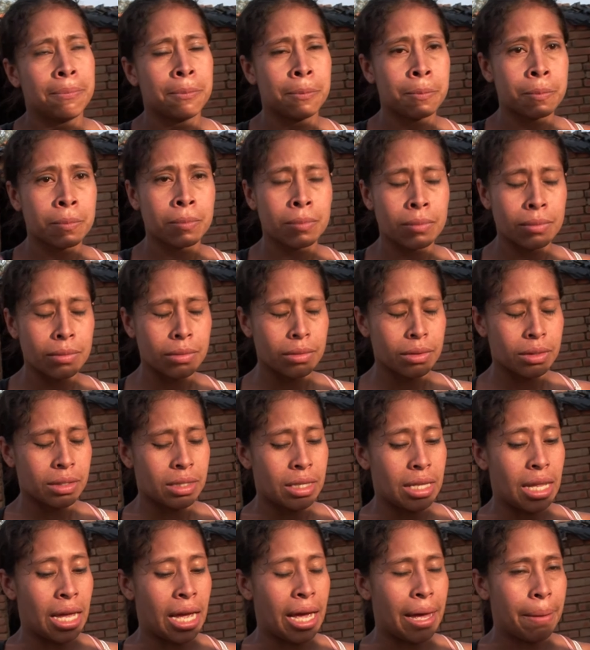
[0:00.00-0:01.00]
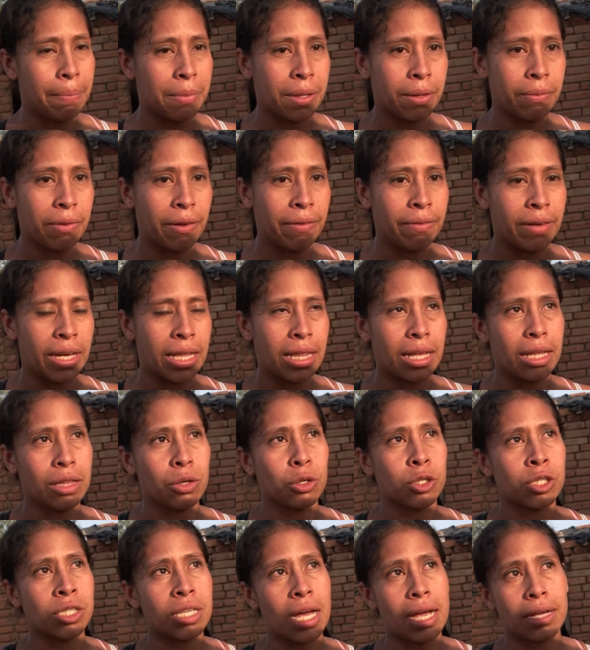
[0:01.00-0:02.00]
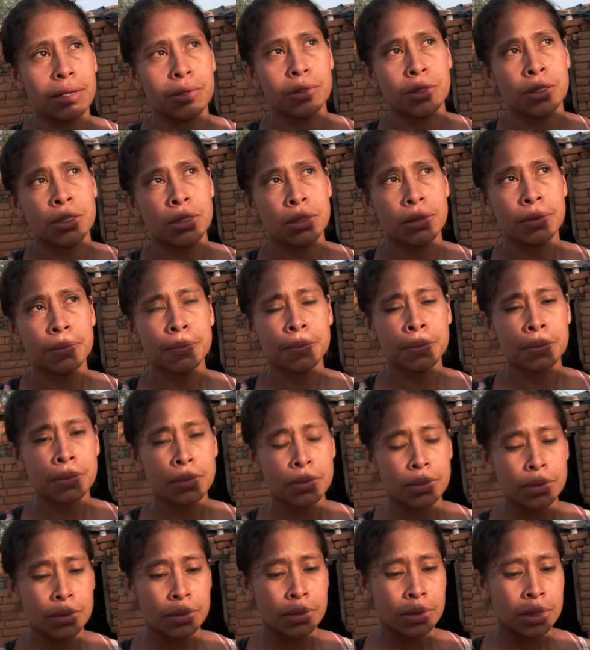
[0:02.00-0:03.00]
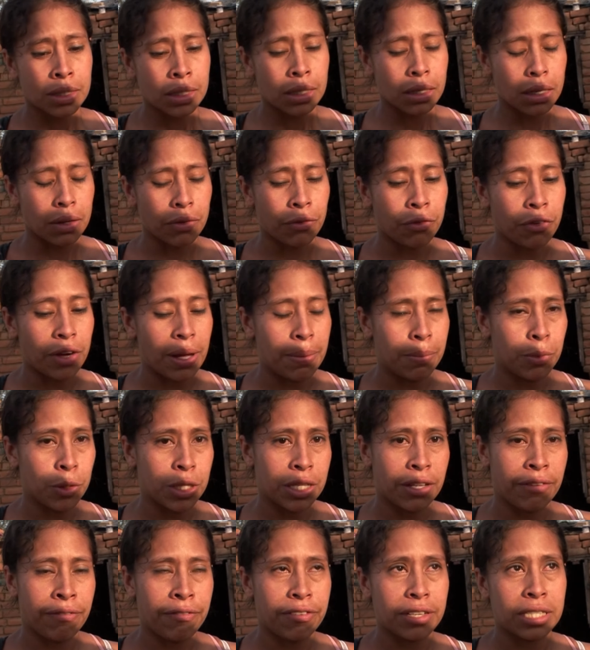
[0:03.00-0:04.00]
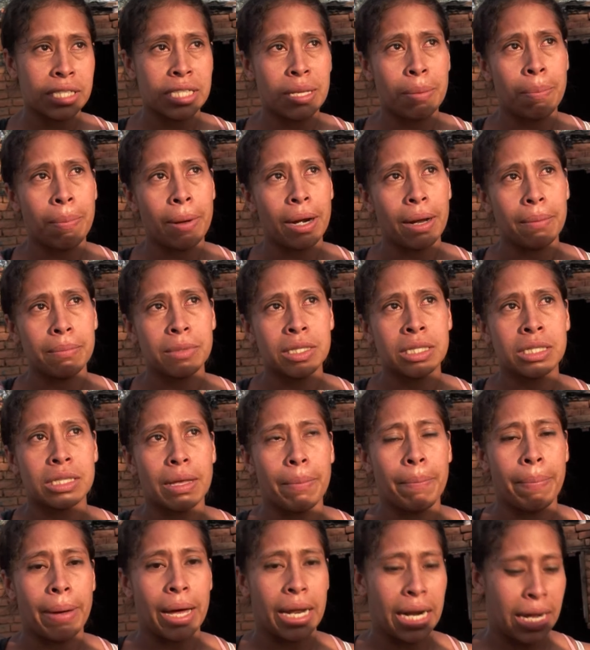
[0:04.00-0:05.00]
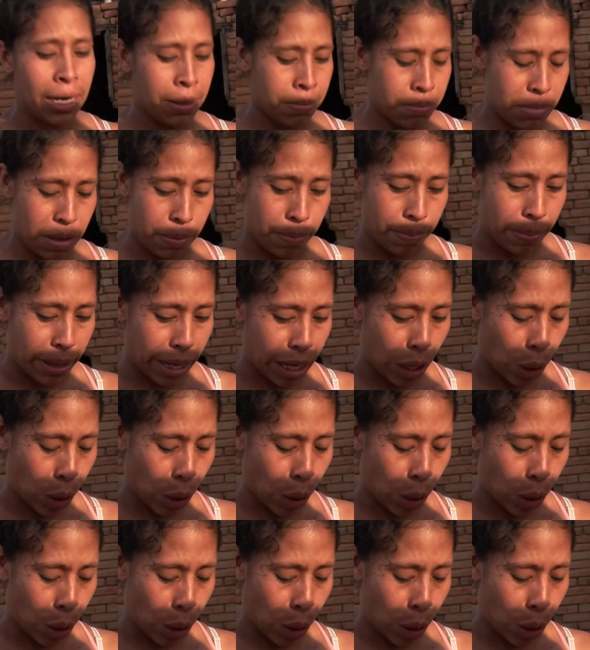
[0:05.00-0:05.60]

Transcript: She said that she was a single mum. She had left her mother and two year old son at home.